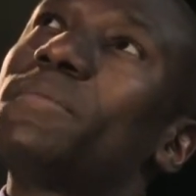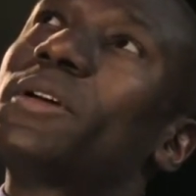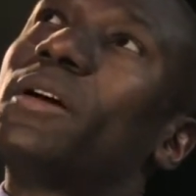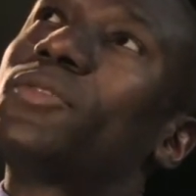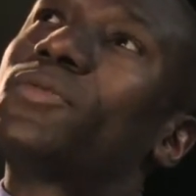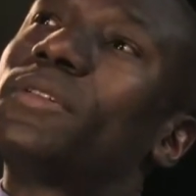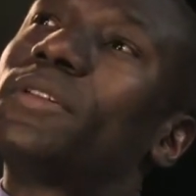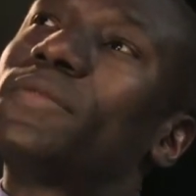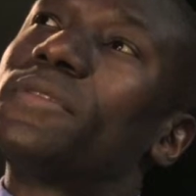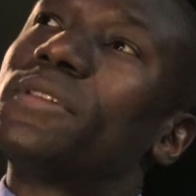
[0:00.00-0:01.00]
some cultural
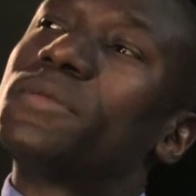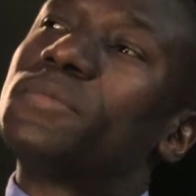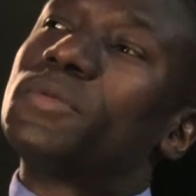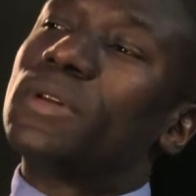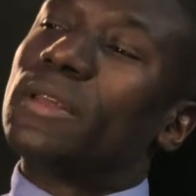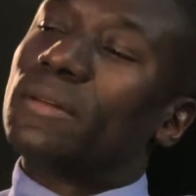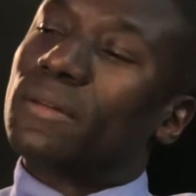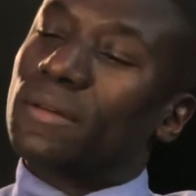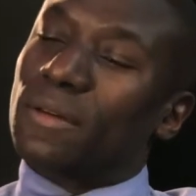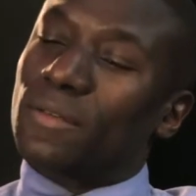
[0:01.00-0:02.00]
differences between,
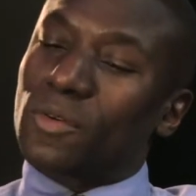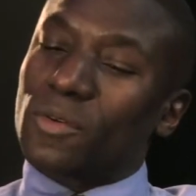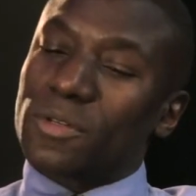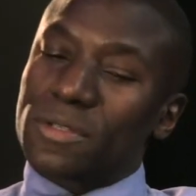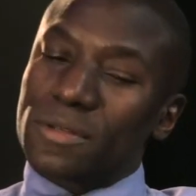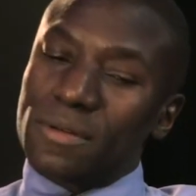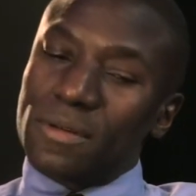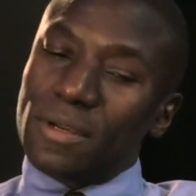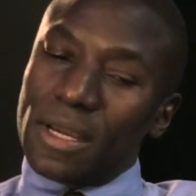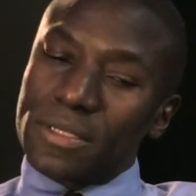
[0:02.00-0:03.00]
of course,
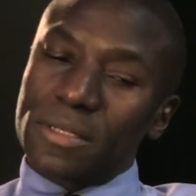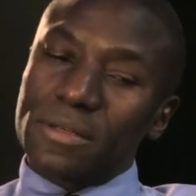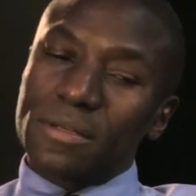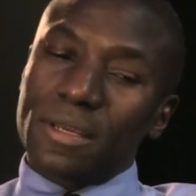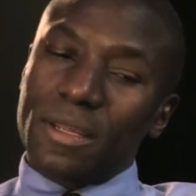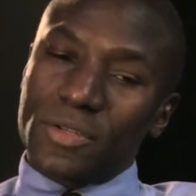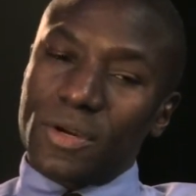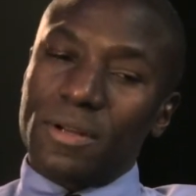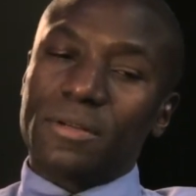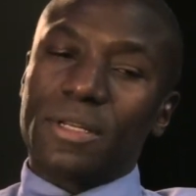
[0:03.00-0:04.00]
Iceland and
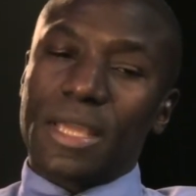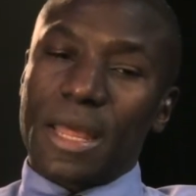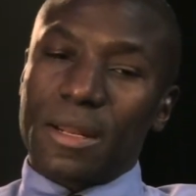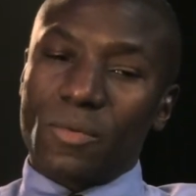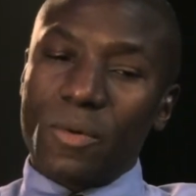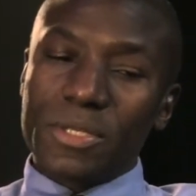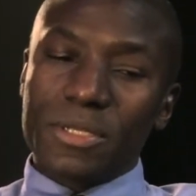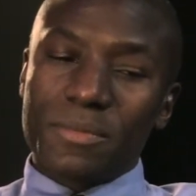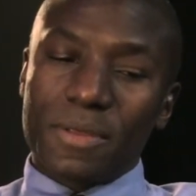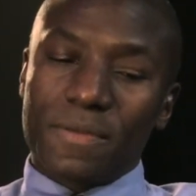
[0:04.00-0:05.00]
Scotland and Canada. What were
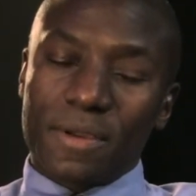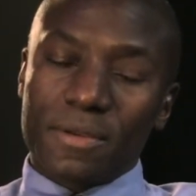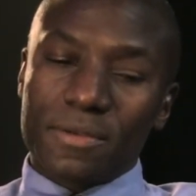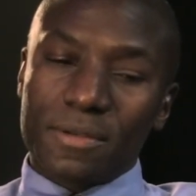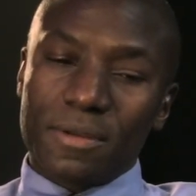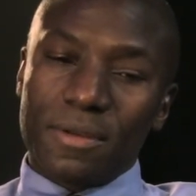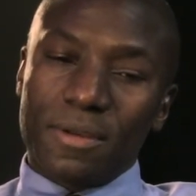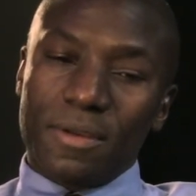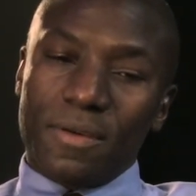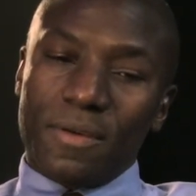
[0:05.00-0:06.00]
some of the things,
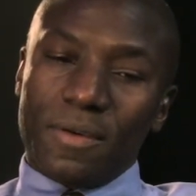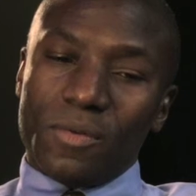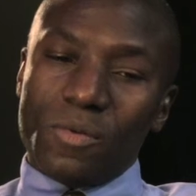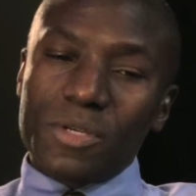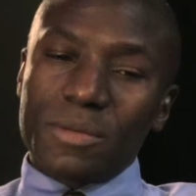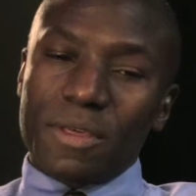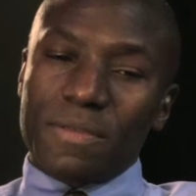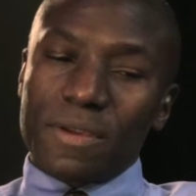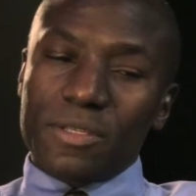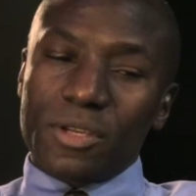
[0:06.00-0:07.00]
what were some of
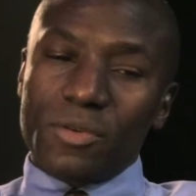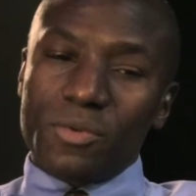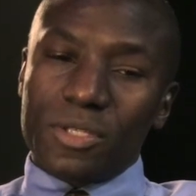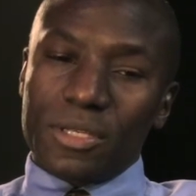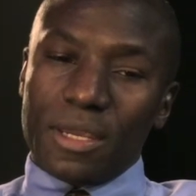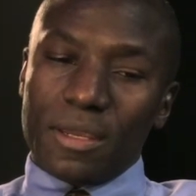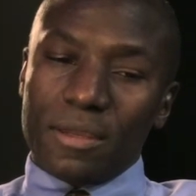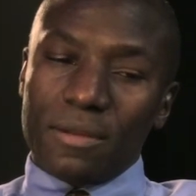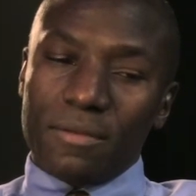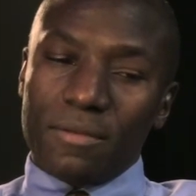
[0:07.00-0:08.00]
the things that you would say,